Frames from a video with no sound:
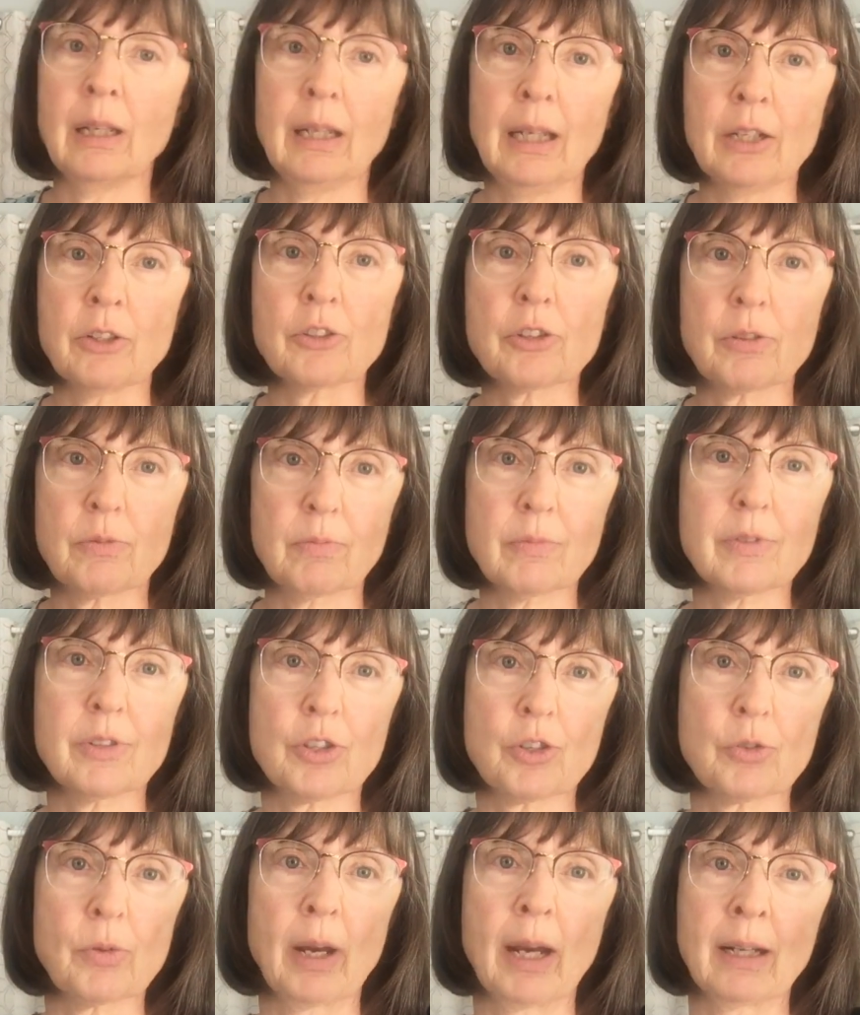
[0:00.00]
each
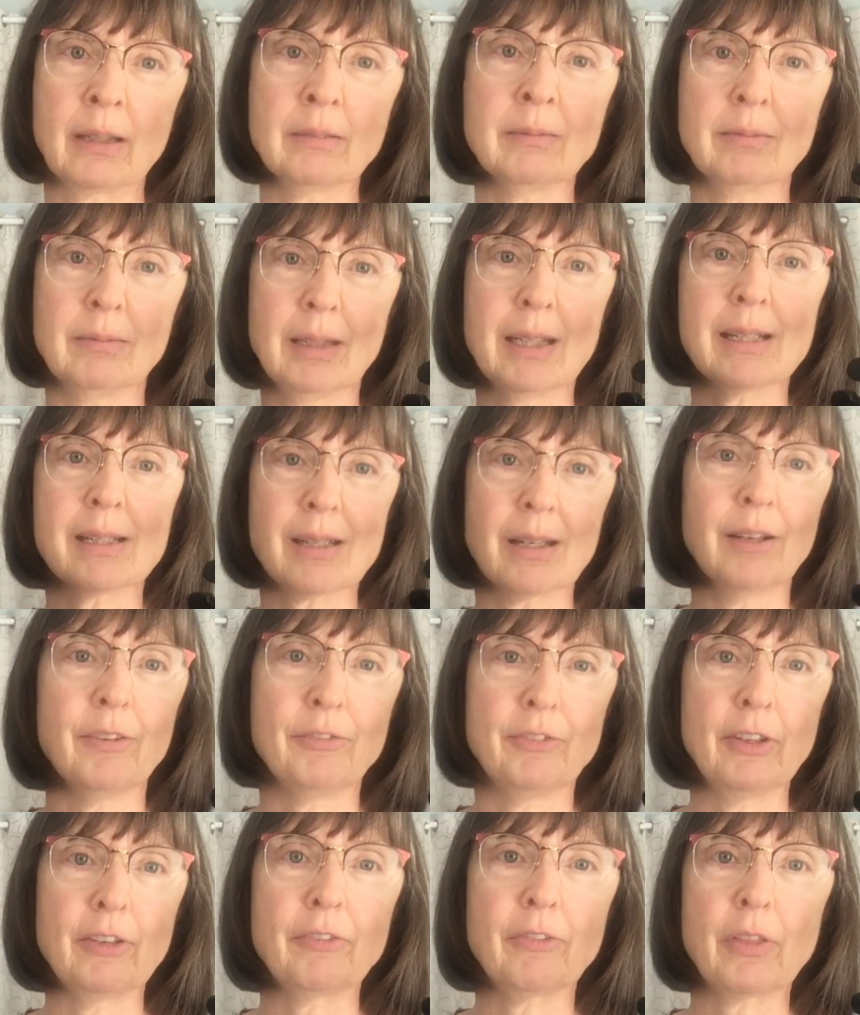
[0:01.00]
string is a
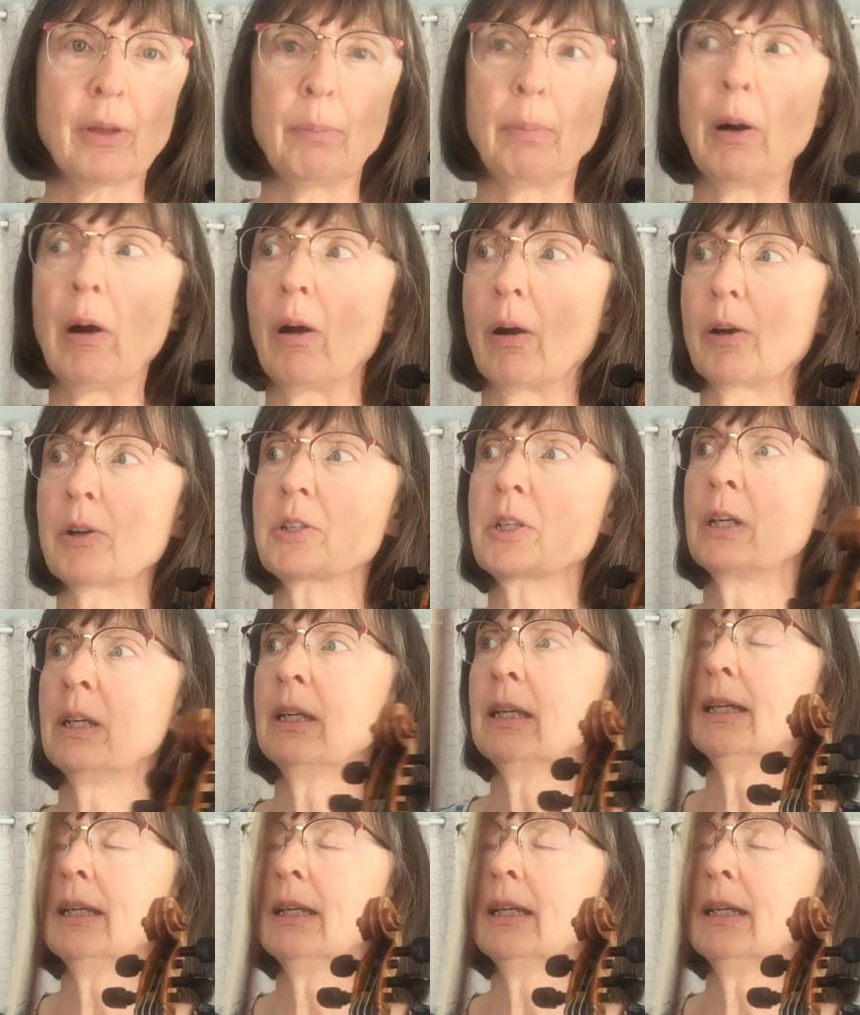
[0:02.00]
fifth apart.